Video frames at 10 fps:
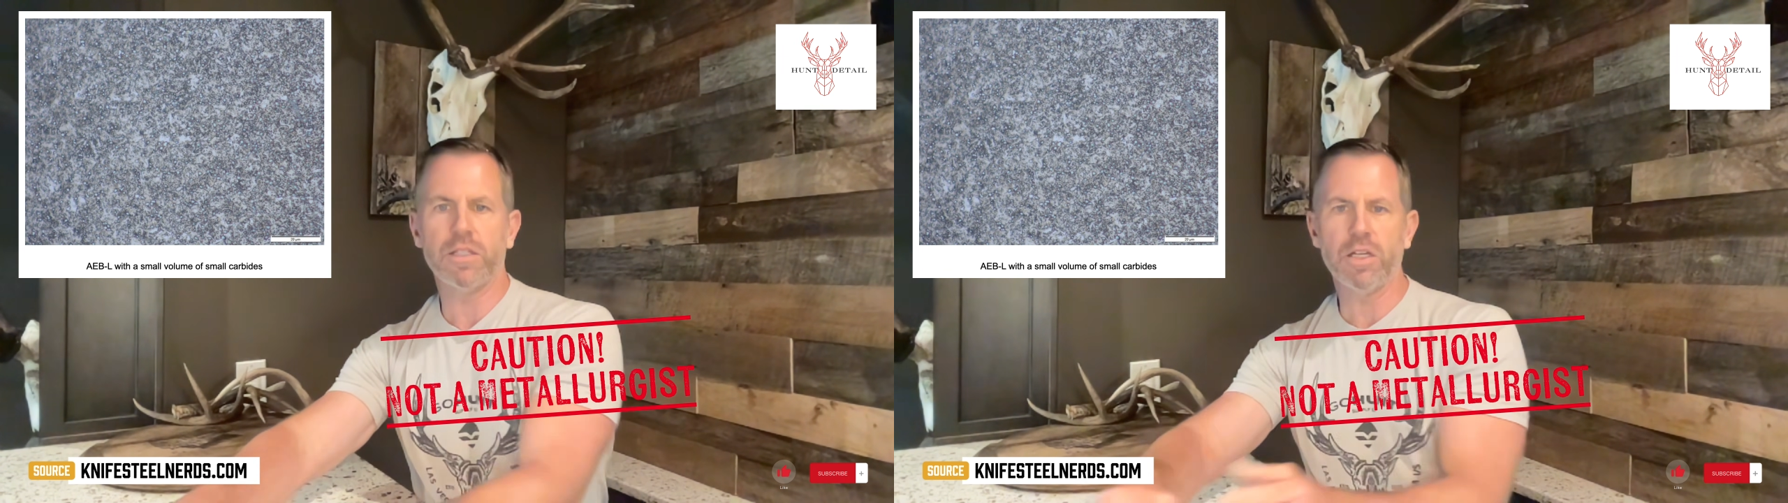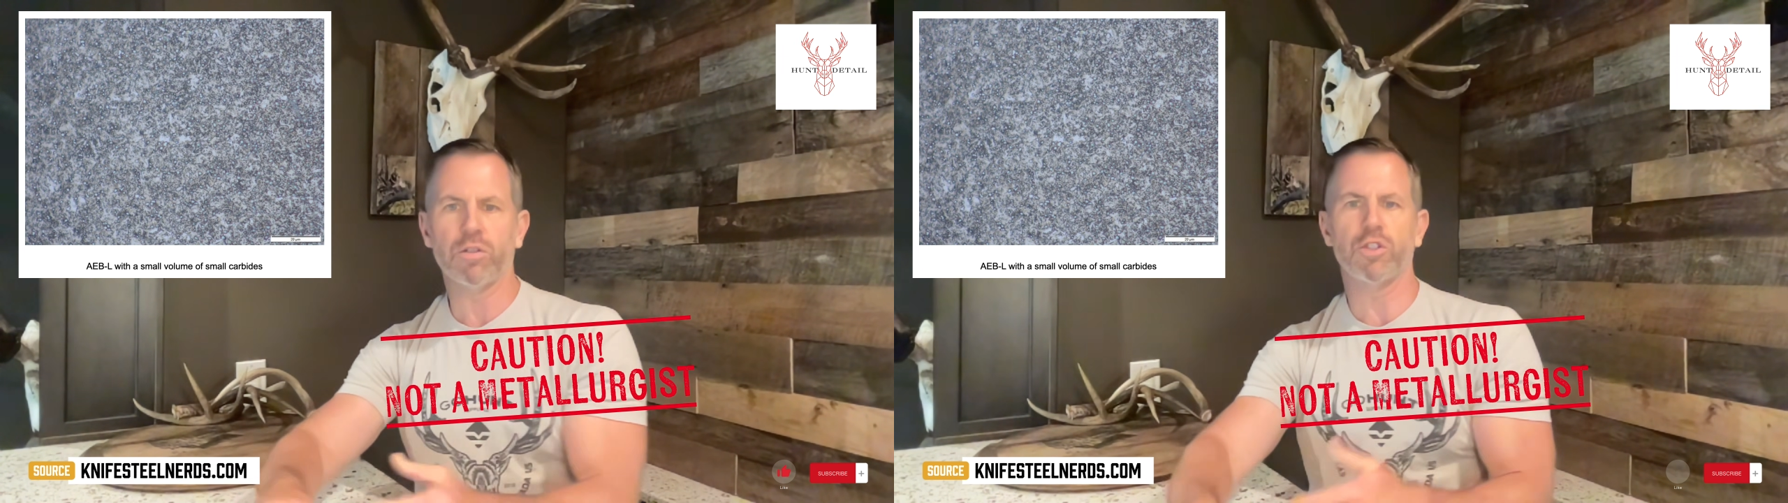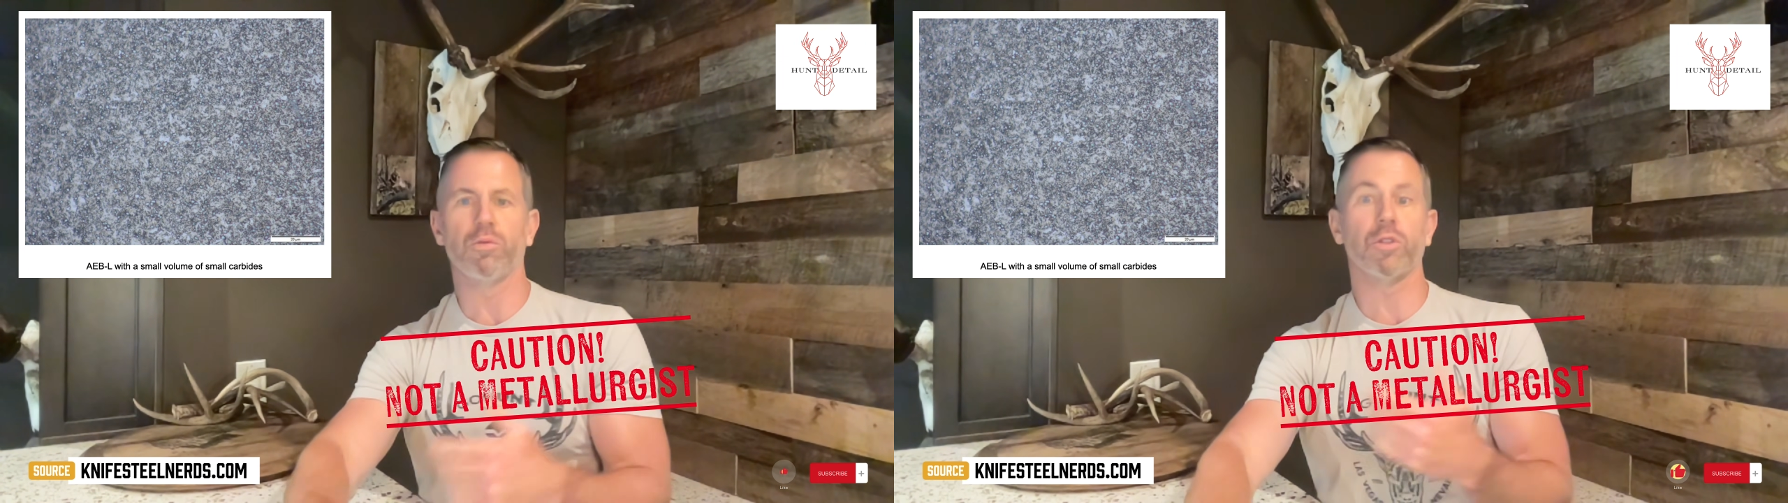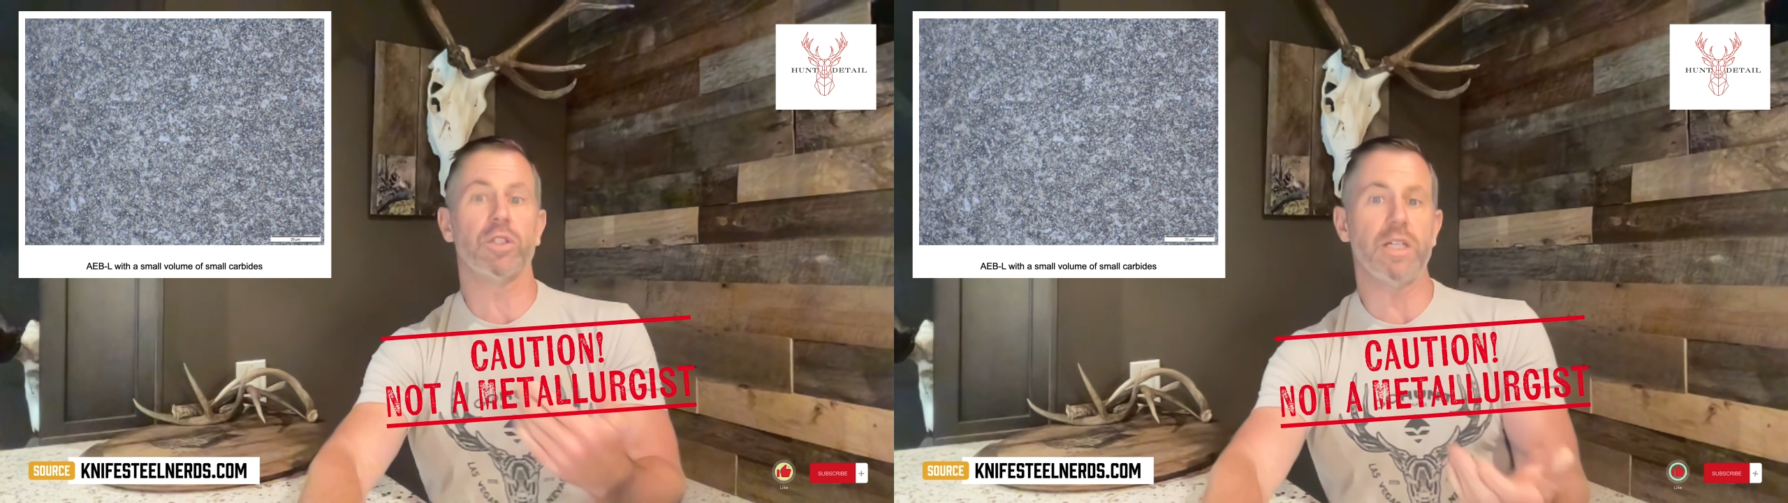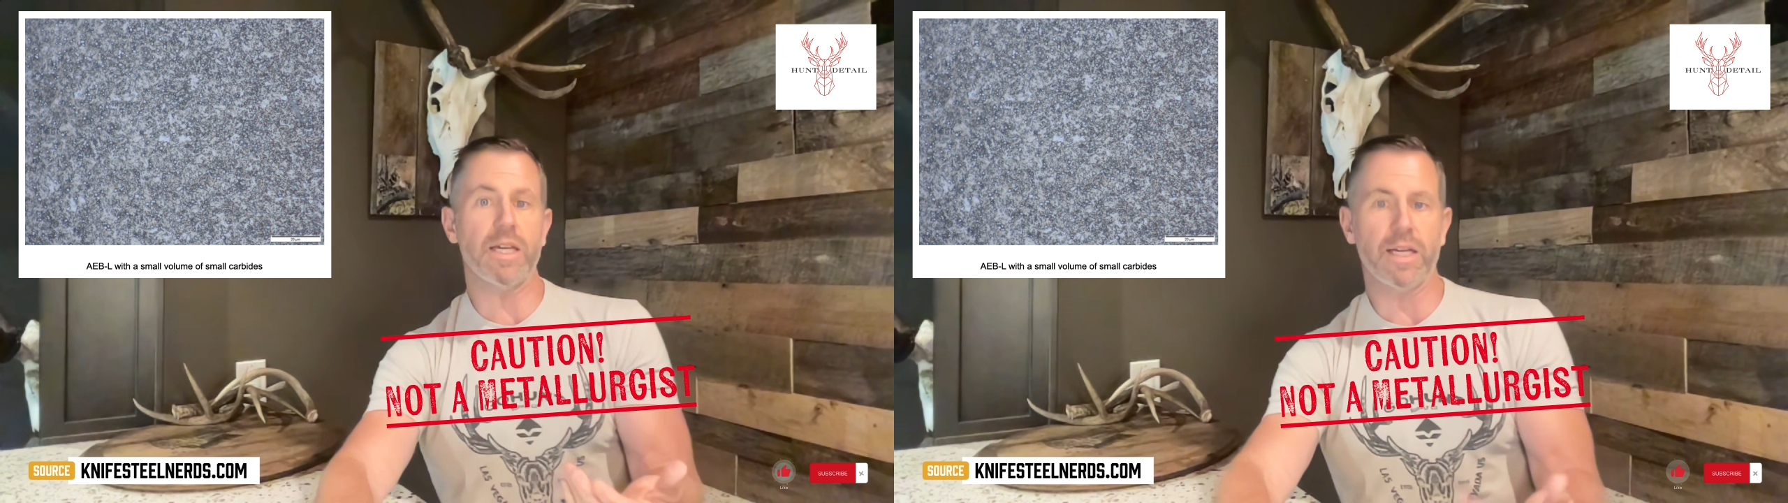steels, you will
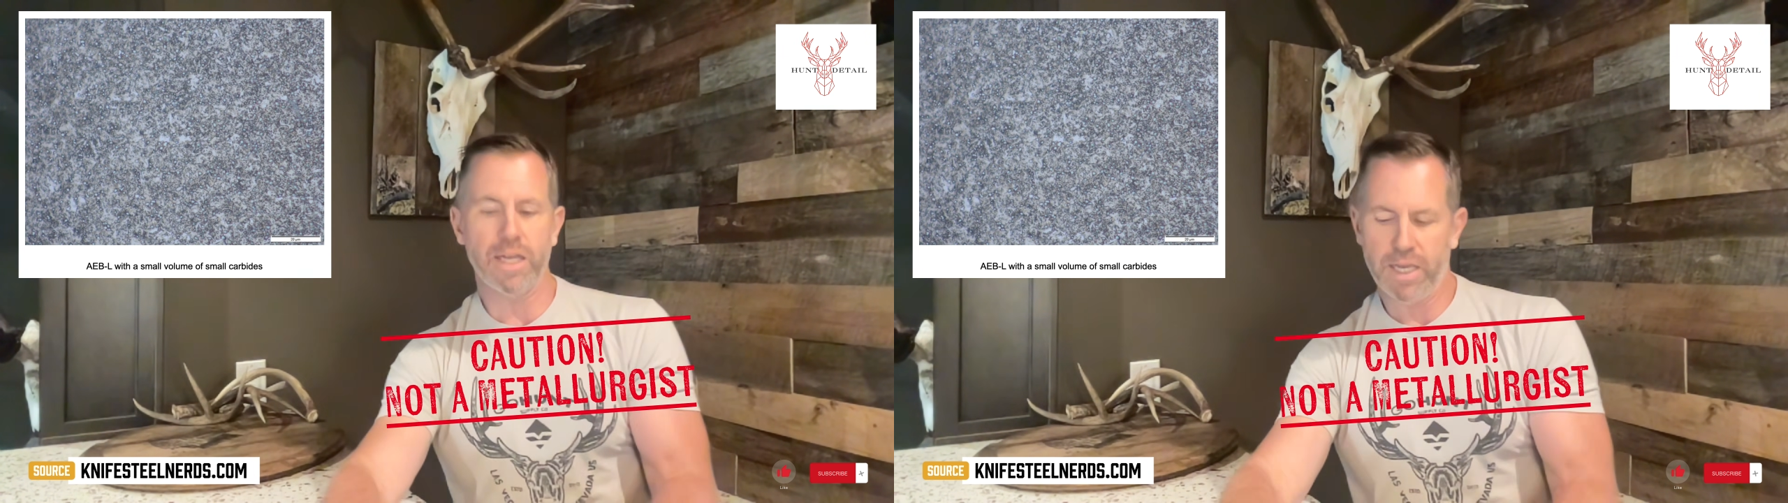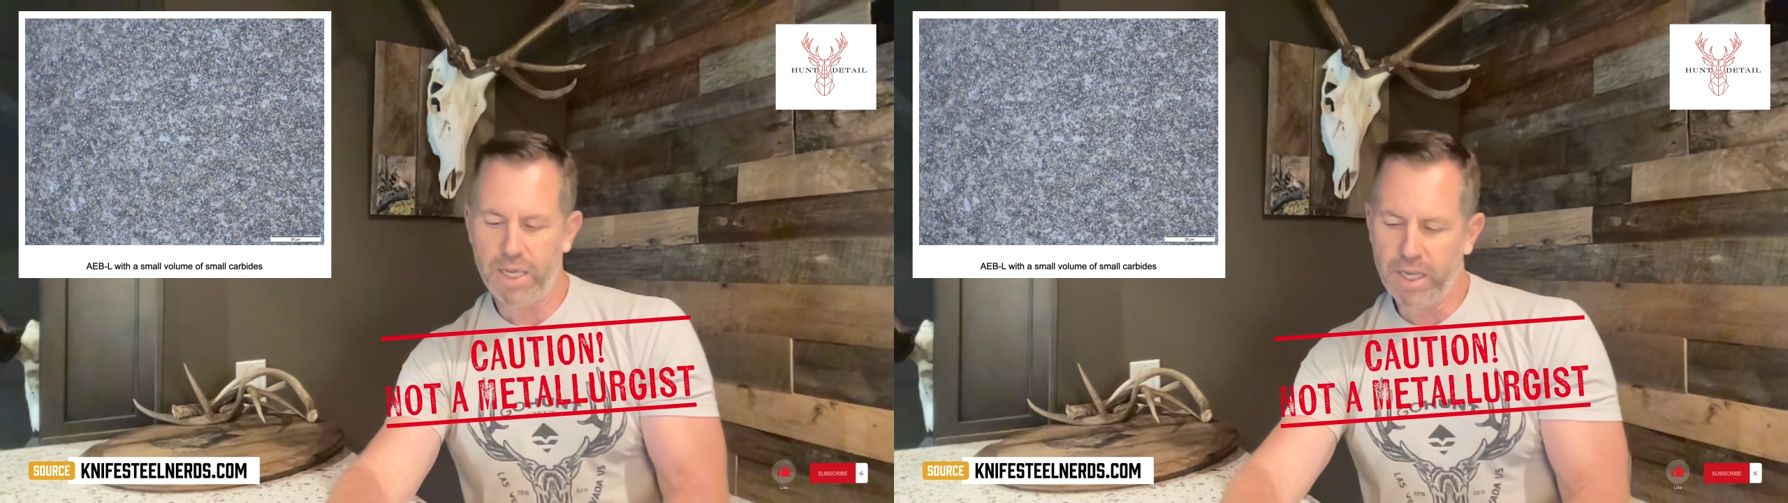see